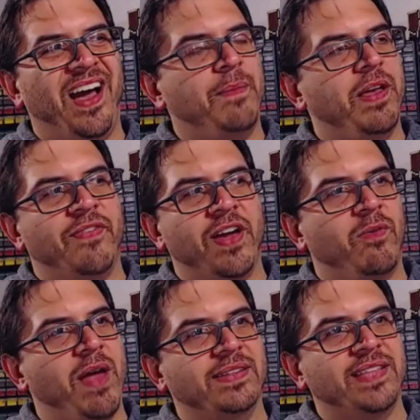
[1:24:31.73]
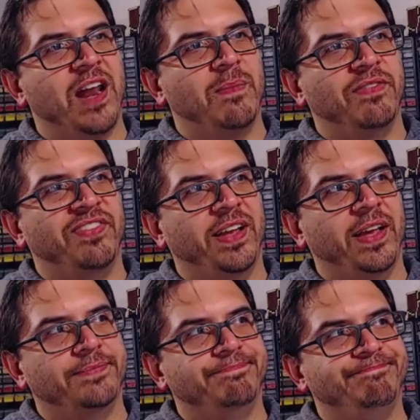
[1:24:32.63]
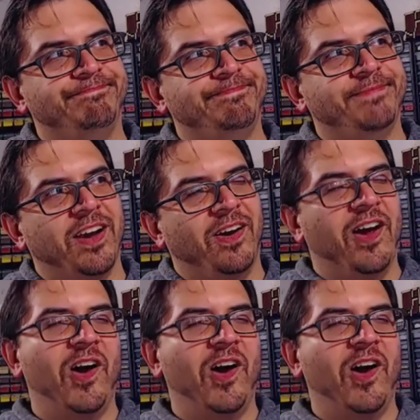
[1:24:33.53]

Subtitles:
If I don't write it down, I'm going to forget. Or,